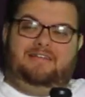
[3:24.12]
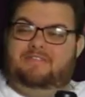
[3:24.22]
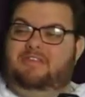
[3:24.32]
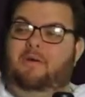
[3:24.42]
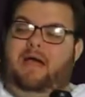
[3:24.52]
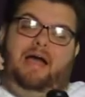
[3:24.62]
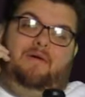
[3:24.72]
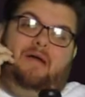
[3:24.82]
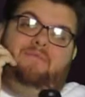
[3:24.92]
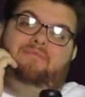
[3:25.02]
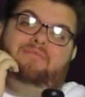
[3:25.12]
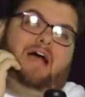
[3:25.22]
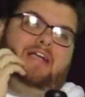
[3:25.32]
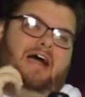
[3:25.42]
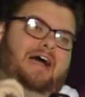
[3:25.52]
even know how I
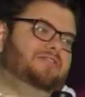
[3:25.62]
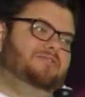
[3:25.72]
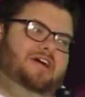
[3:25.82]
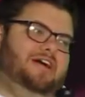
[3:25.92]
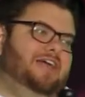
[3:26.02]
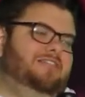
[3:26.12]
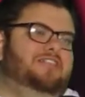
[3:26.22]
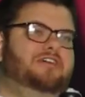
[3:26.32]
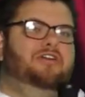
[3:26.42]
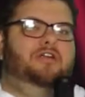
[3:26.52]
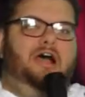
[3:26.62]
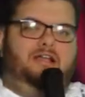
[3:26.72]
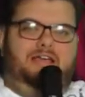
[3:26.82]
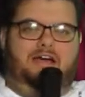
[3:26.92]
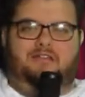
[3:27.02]
lucker
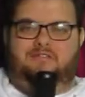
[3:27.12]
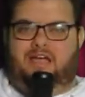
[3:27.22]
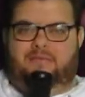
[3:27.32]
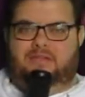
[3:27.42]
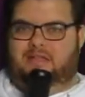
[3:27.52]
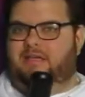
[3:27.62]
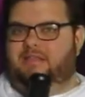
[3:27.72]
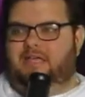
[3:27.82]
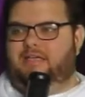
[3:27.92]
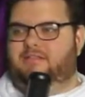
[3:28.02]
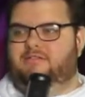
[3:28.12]
dogged out of Diamond 9. Like